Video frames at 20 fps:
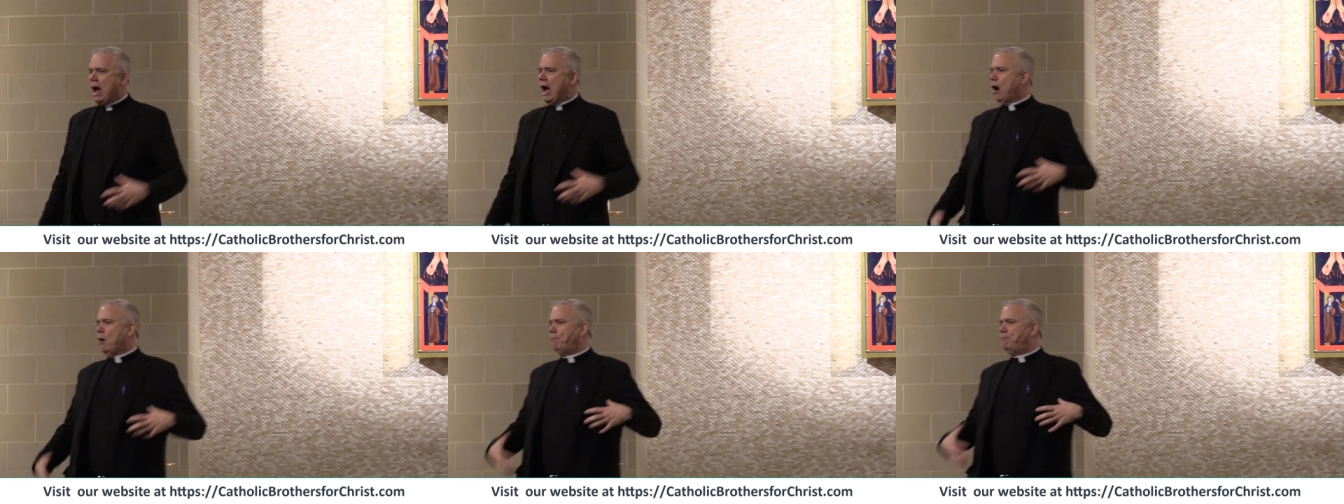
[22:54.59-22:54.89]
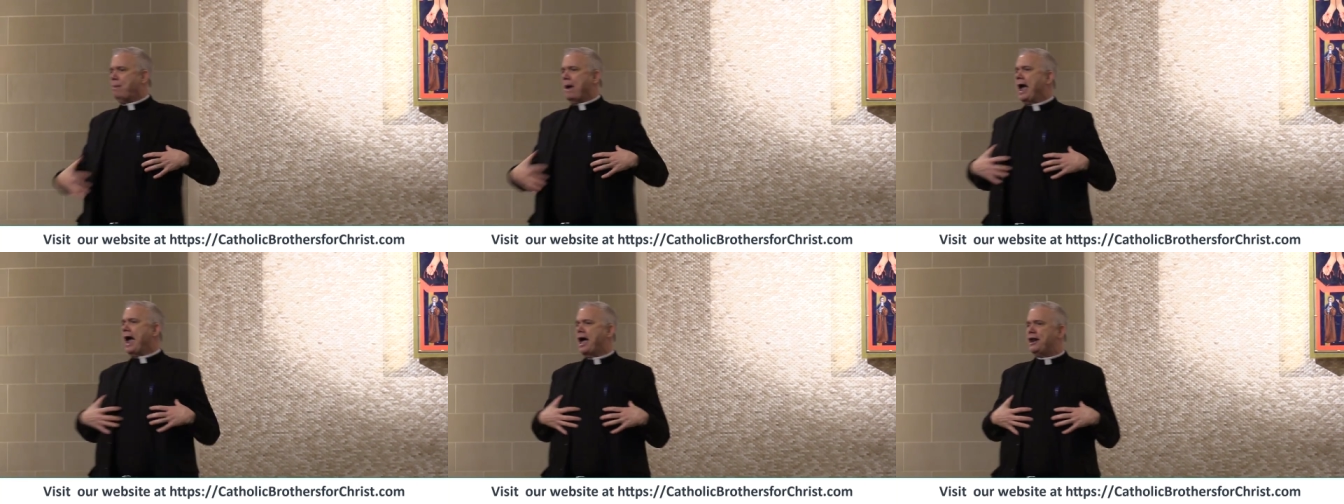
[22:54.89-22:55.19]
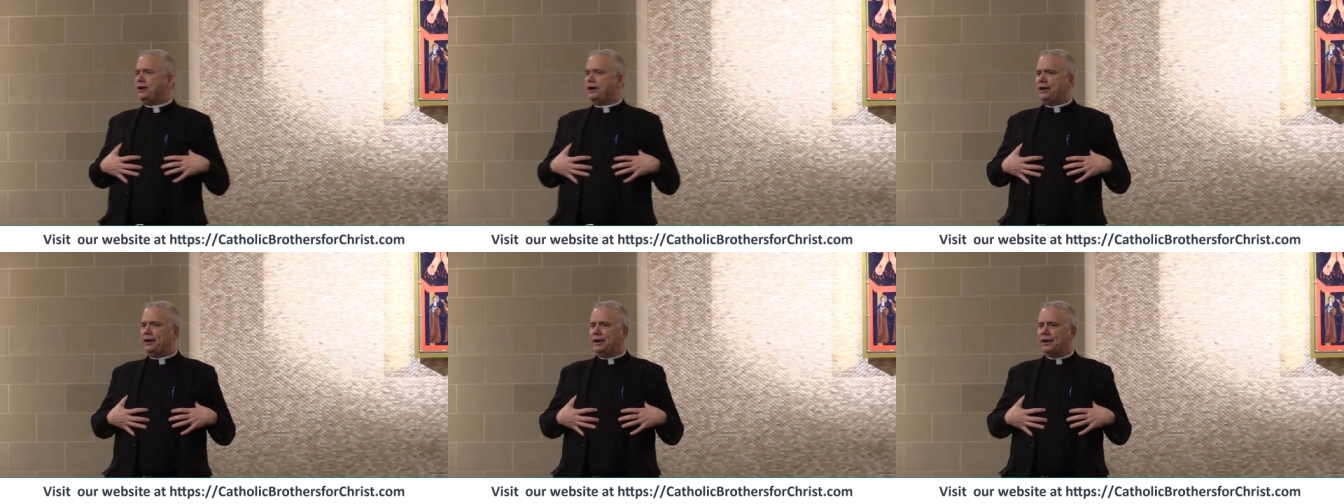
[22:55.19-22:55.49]
how
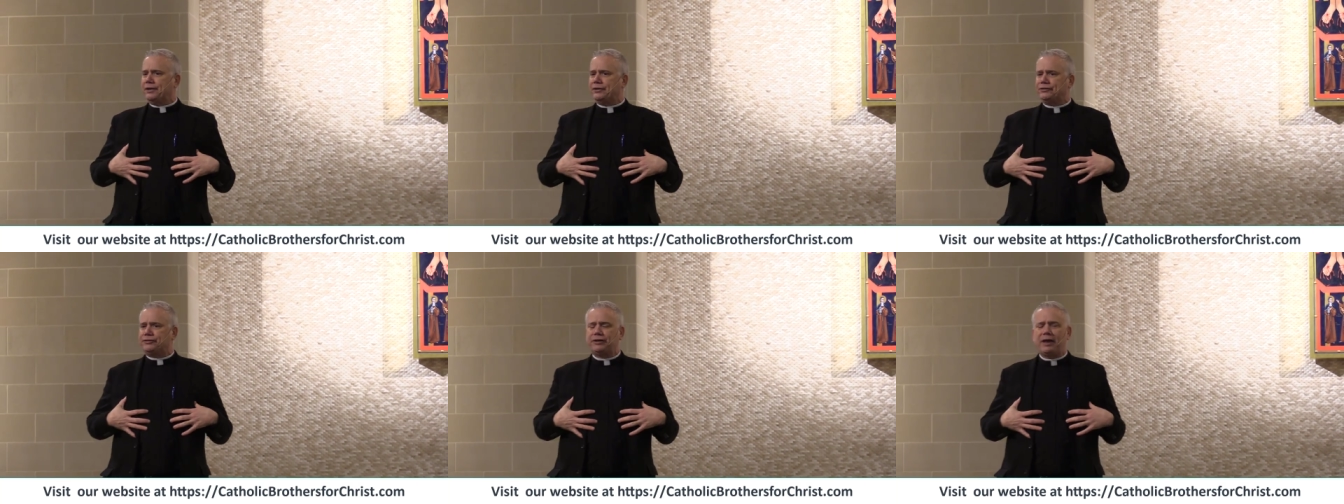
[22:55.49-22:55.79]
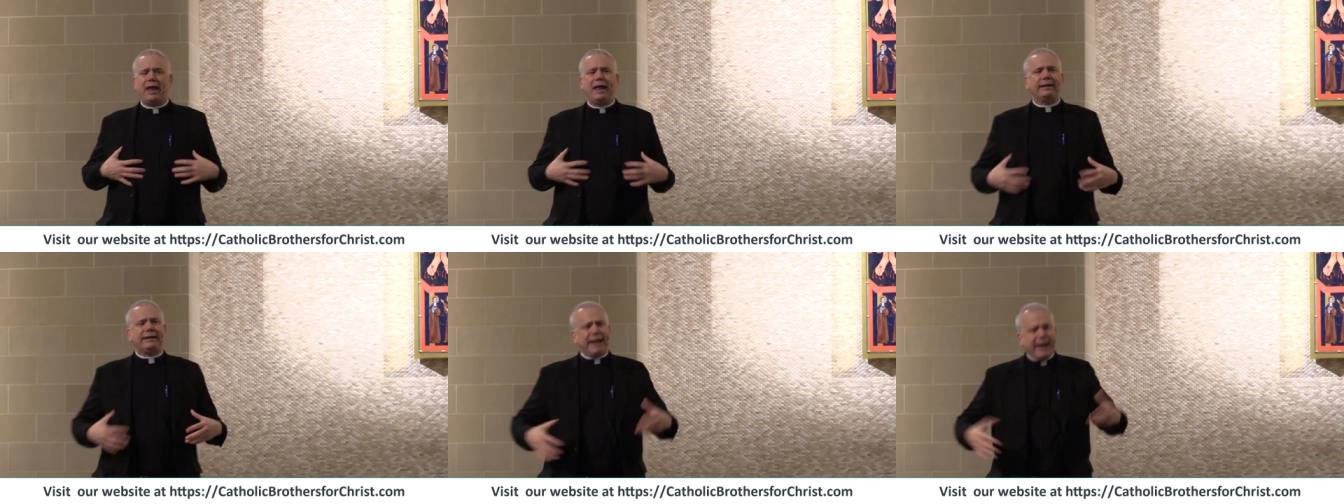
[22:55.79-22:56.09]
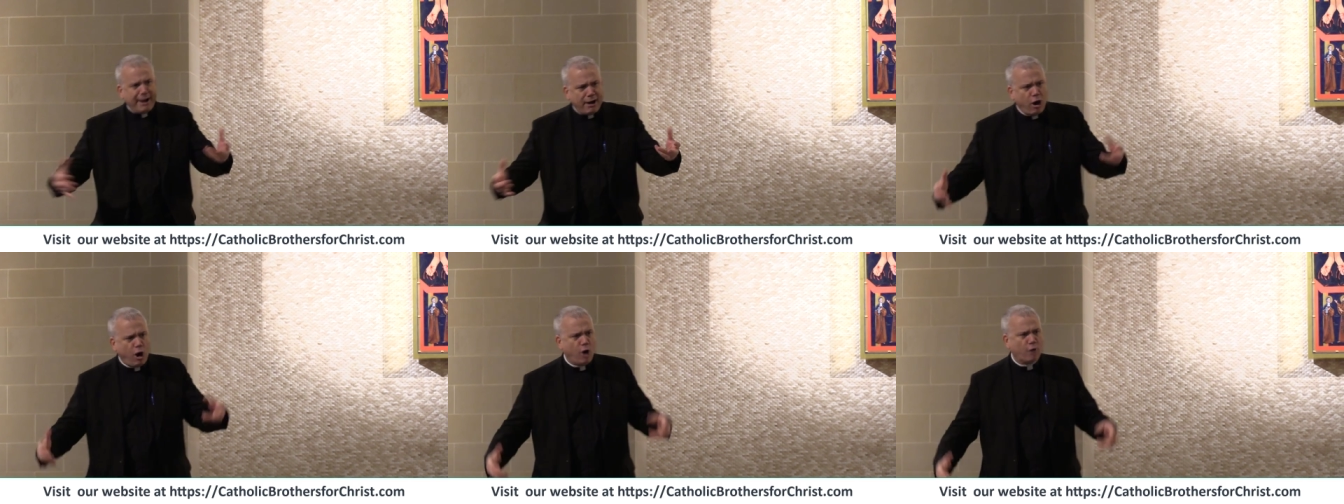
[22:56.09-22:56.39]
bad it is.
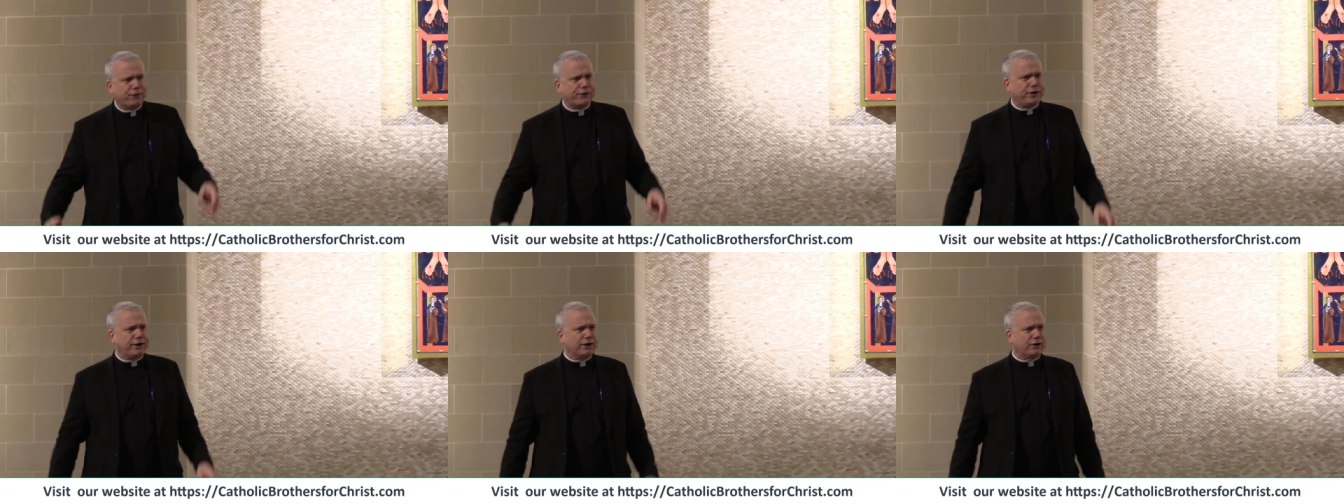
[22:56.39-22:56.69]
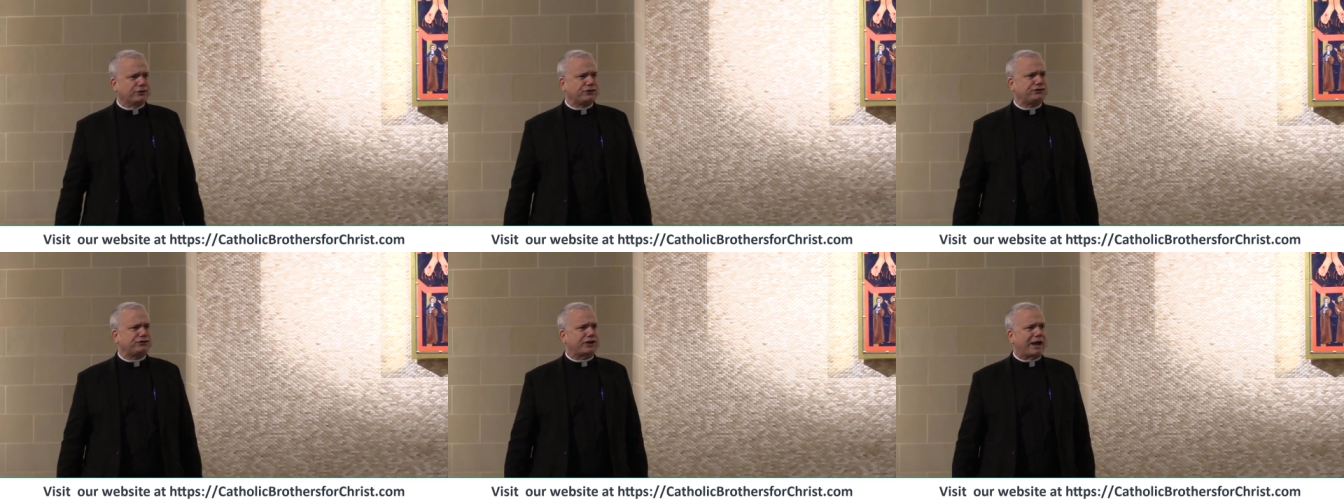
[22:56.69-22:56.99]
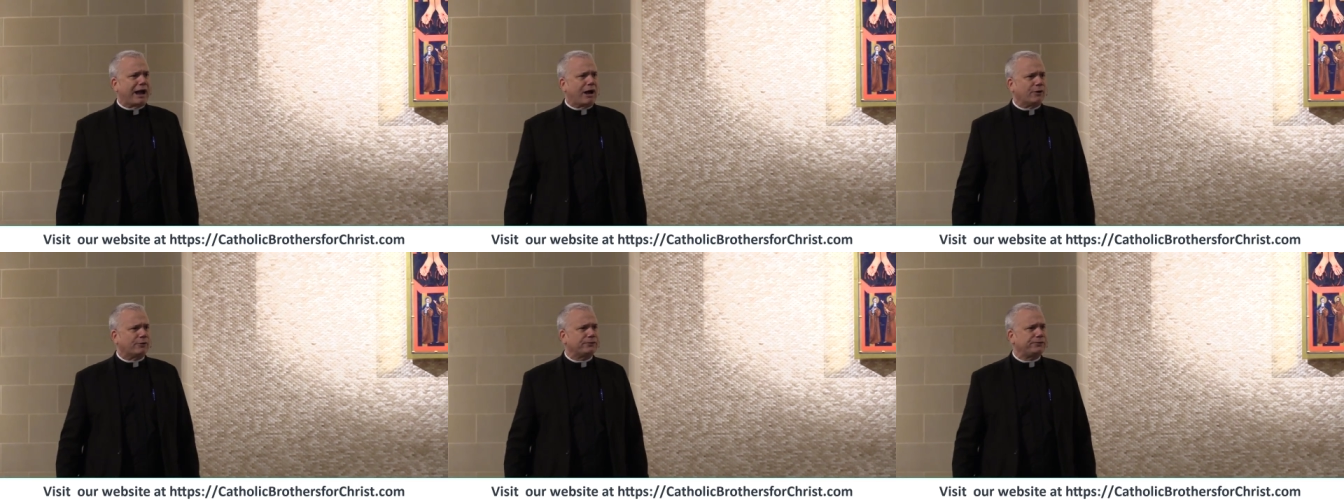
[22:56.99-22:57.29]
Get over
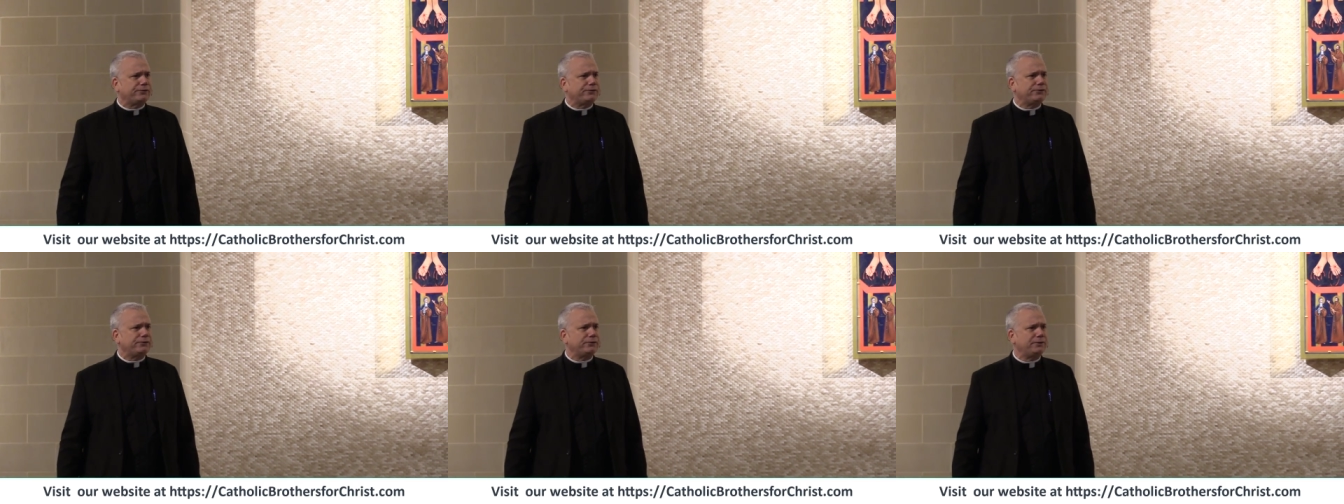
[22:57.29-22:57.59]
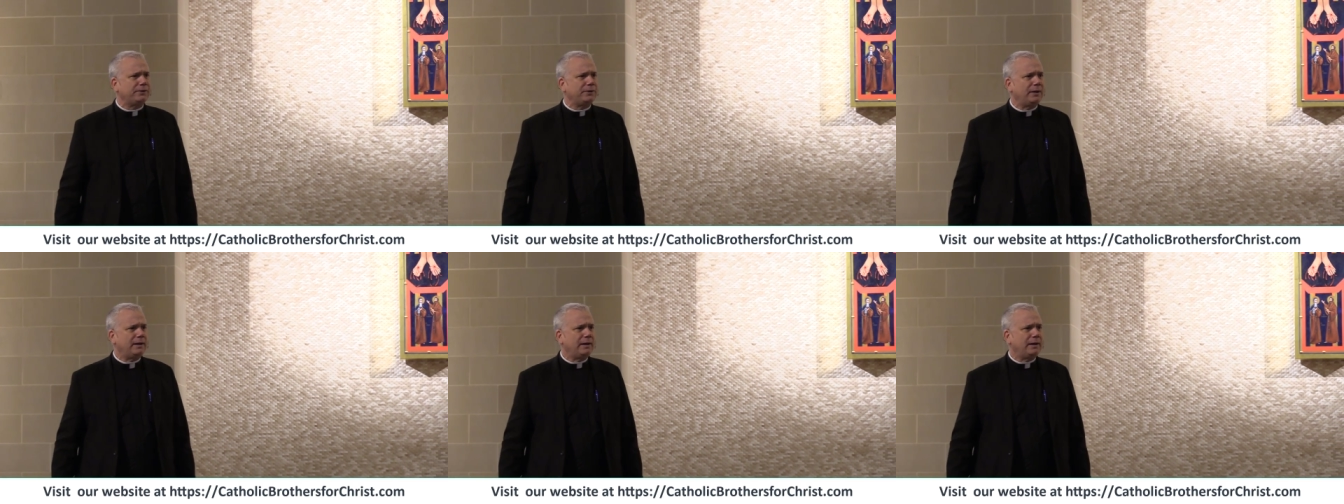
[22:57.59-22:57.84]
yourself.